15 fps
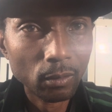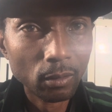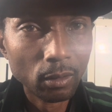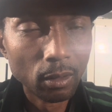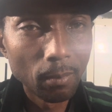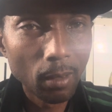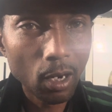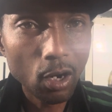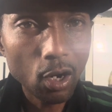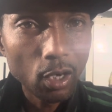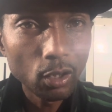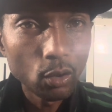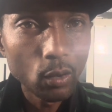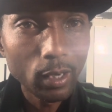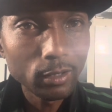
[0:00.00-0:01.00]
And my
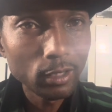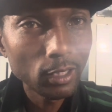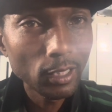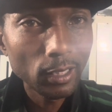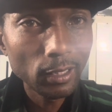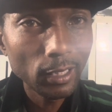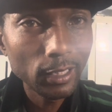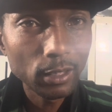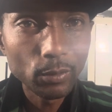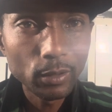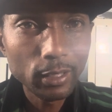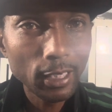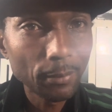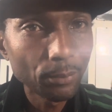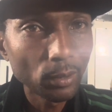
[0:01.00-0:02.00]
heart go out to that lady with
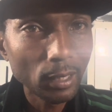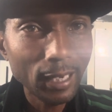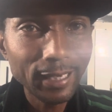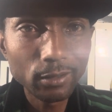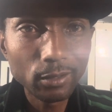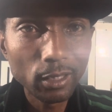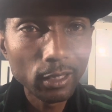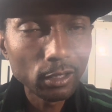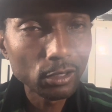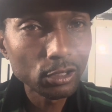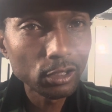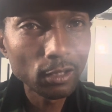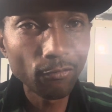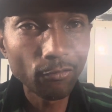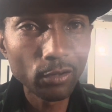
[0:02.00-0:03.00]
that polite thing because
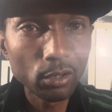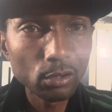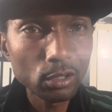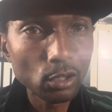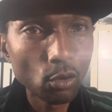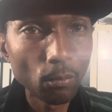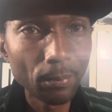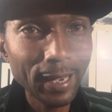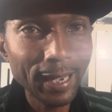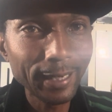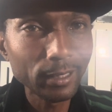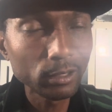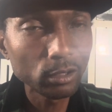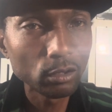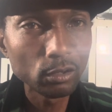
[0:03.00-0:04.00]
she feels so bad.
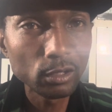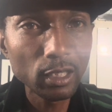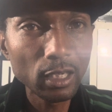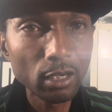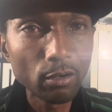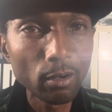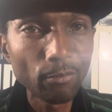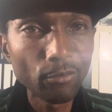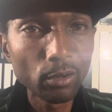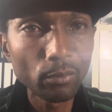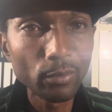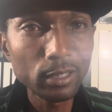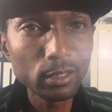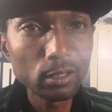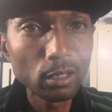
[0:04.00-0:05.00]
That's going to tear her up for the
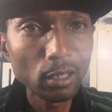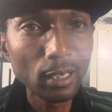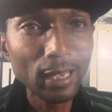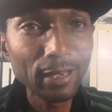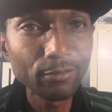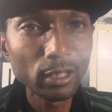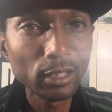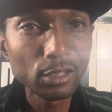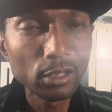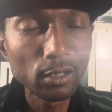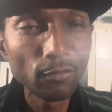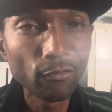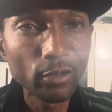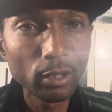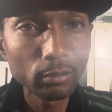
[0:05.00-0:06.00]
rest of her life that she
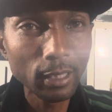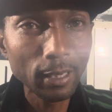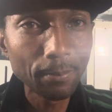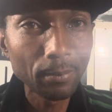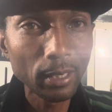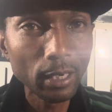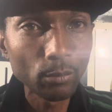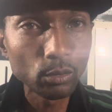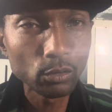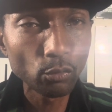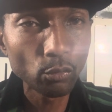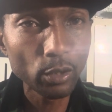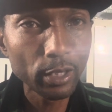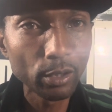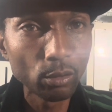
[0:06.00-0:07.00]
felt that man was
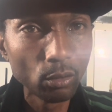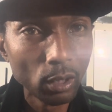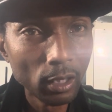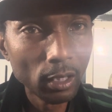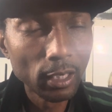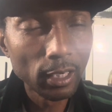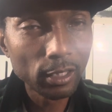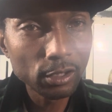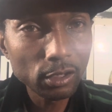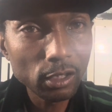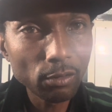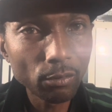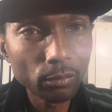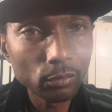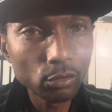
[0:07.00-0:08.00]
real and
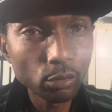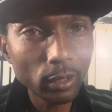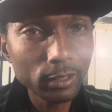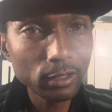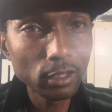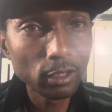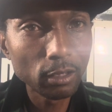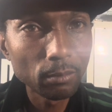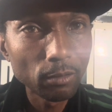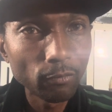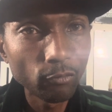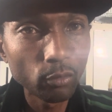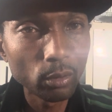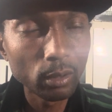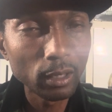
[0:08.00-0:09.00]
she trusted him
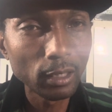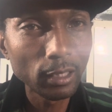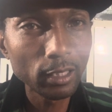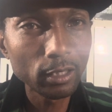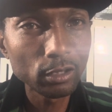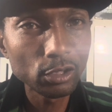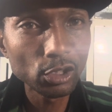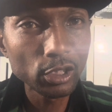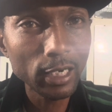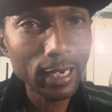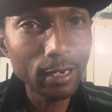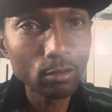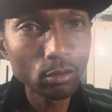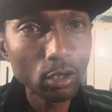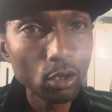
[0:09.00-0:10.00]
and let her
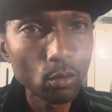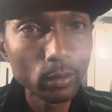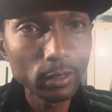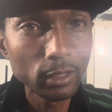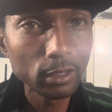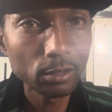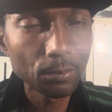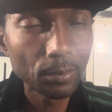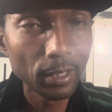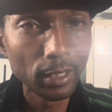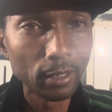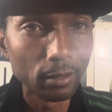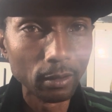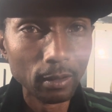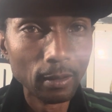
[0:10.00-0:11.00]
child go with this
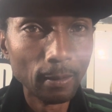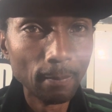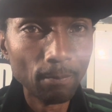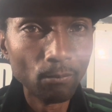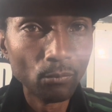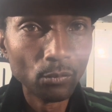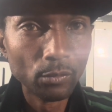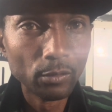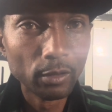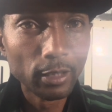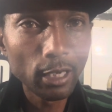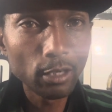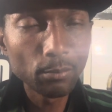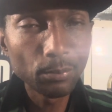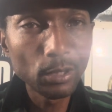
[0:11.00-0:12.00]
man.
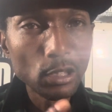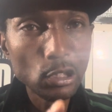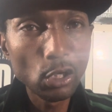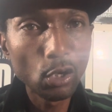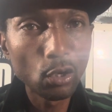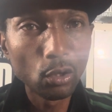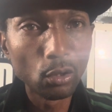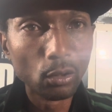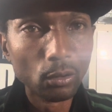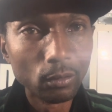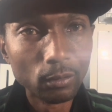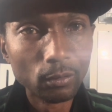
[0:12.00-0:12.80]
That'll be y'all.